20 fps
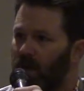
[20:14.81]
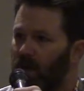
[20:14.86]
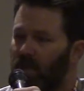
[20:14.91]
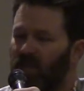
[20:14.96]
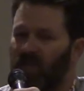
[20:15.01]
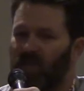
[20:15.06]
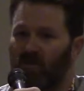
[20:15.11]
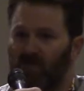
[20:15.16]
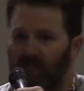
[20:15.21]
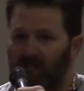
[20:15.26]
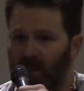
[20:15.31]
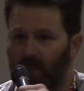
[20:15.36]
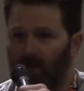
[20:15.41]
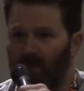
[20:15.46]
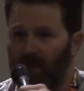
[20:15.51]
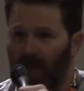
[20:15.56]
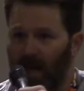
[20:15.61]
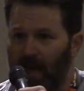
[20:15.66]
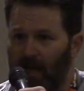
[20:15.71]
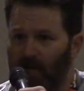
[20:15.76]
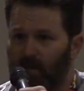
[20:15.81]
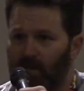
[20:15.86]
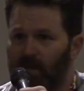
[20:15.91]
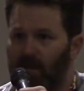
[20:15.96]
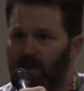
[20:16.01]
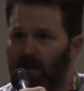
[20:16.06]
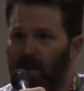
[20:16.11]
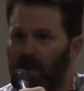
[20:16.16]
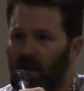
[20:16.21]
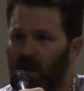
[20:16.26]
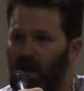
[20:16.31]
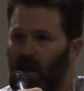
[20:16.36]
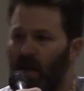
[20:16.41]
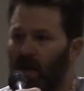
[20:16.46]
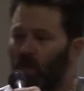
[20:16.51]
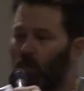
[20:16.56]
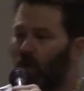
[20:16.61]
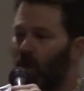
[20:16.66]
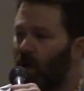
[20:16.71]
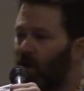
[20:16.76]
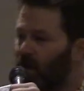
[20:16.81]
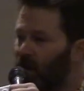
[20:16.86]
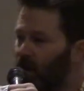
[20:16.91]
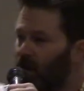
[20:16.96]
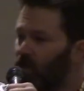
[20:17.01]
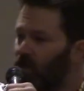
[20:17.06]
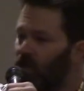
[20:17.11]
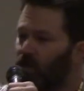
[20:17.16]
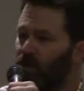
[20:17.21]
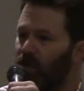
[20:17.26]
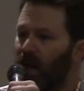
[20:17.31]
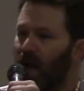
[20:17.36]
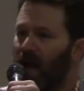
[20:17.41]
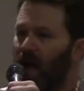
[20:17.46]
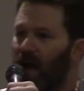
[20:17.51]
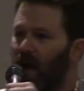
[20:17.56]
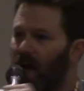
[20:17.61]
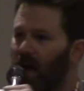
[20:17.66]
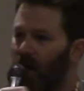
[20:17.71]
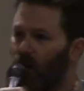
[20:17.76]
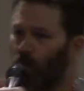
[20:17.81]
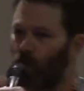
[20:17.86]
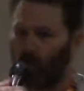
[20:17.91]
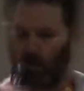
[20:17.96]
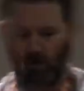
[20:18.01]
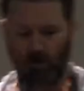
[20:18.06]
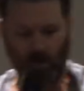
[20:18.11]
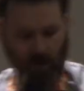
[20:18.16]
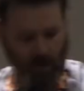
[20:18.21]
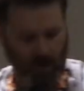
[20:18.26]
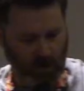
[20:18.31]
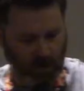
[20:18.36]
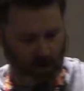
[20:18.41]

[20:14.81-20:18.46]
So sometimes uh, while they do that, I will